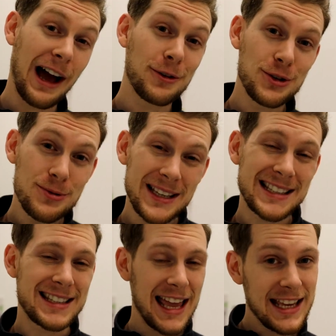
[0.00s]
how you can
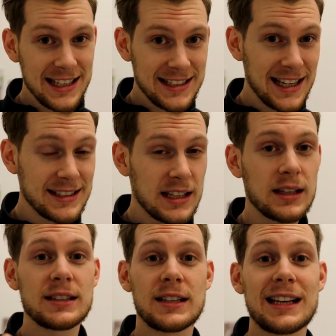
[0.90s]
stay consistent,
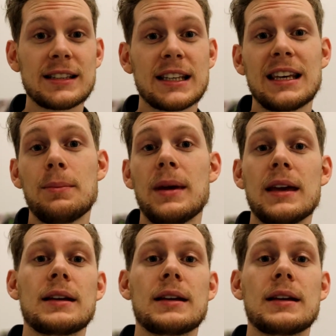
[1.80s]
because that's the key, being